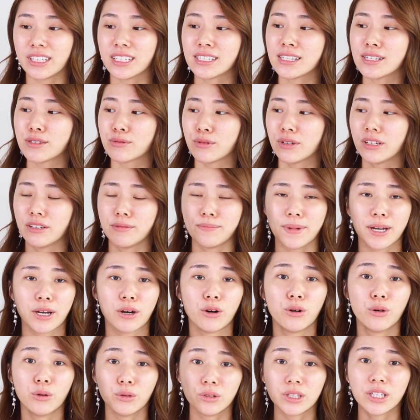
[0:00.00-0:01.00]
This is one of my
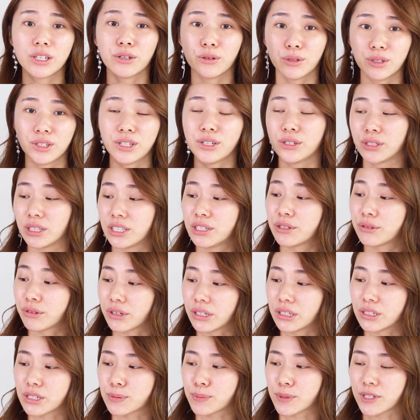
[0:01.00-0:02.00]
holy
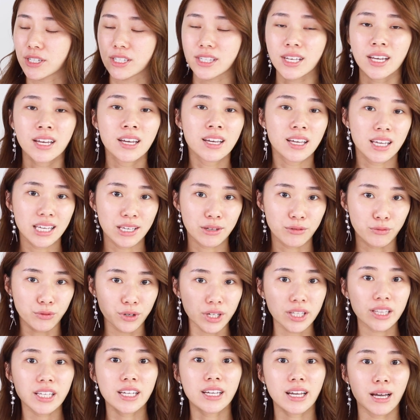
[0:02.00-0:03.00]
grails because it
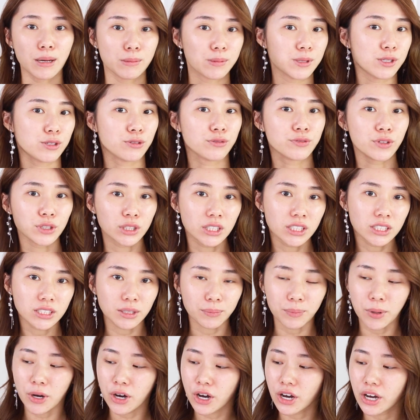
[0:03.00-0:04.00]
really helps to fill in
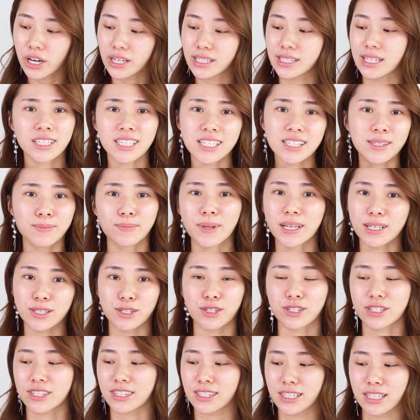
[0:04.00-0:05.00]
the pores. It just makes
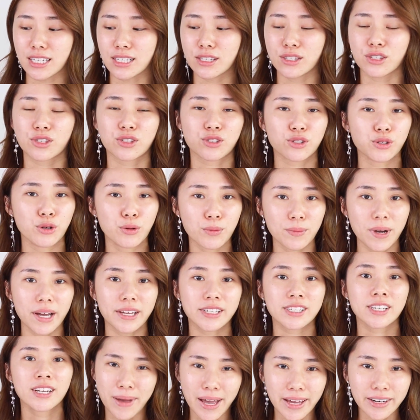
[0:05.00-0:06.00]
your skin so
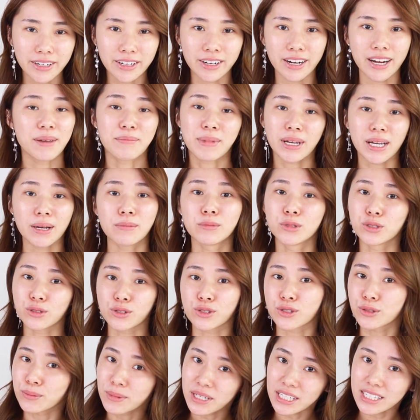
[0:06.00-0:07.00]
much better and makeup
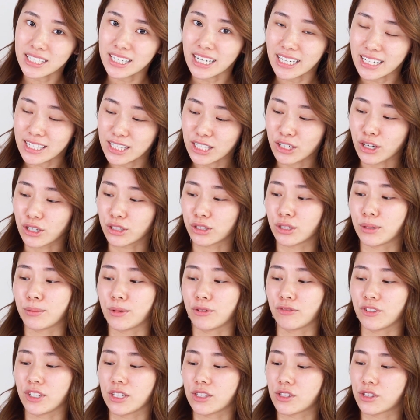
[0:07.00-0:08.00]
look so much nicer on top
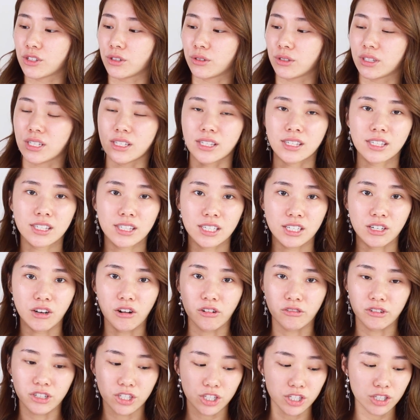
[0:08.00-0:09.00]
of it. So this is the
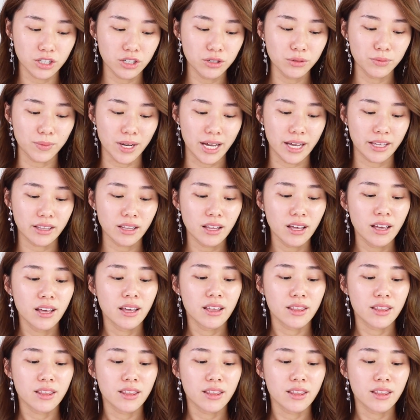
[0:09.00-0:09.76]
original one.